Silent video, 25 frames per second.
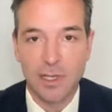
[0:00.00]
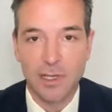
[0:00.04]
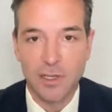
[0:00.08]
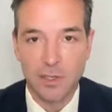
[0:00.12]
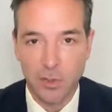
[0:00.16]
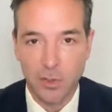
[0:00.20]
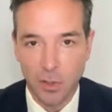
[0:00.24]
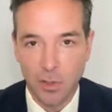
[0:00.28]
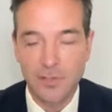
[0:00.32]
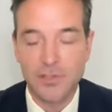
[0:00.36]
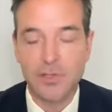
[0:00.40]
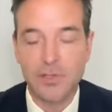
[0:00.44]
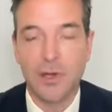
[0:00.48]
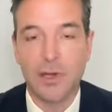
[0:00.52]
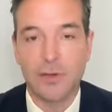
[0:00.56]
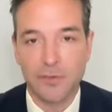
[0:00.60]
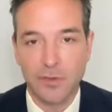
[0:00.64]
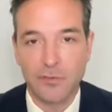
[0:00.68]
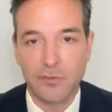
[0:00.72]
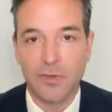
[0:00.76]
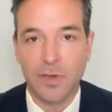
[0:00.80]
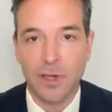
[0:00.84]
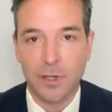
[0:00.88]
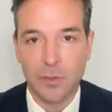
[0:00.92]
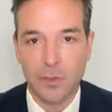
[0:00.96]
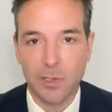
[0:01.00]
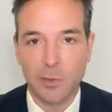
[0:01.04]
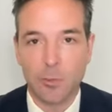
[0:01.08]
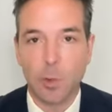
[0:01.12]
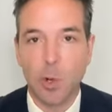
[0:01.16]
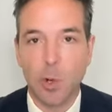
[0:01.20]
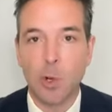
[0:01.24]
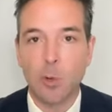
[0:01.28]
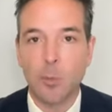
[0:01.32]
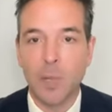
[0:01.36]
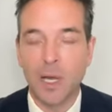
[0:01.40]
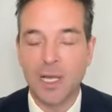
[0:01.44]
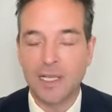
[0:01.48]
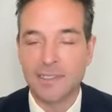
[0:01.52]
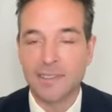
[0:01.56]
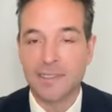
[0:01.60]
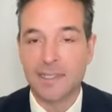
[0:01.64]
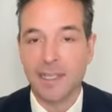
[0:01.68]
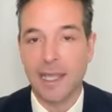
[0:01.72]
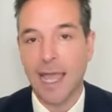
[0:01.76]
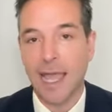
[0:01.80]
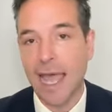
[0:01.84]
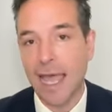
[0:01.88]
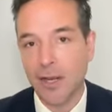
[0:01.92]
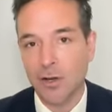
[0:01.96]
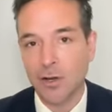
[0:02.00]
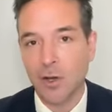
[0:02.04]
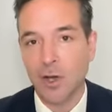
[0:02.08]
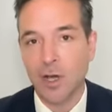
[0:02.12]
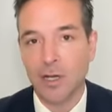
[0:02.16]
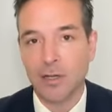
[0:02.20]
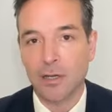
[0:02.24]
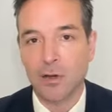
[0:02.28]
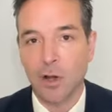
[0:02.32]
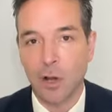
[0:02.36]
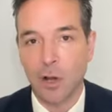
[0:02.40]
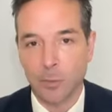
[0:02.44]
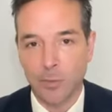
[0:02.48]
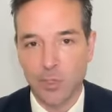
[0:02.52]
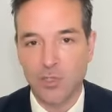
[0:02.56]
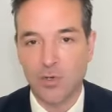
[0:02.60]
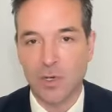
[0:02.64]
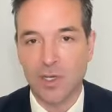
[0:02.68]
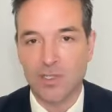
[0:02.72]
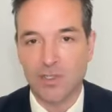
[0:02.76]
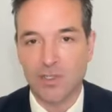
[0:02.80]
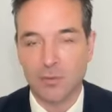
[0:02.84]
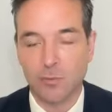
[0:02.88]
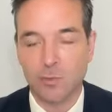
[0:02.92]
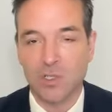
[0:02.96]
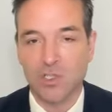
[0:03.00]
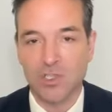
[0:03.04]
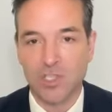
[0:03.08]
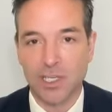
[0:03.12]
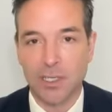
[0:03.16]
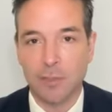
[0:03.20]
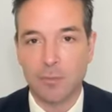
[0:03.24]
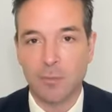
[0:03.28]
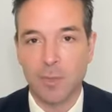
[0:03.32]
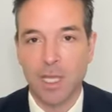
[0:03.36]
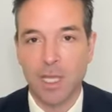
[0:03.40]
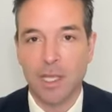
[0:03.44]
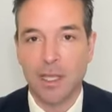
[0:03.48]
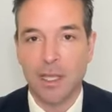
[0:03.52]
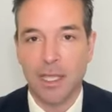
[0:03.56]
you also have a fairly robust ad hoc arbitration regime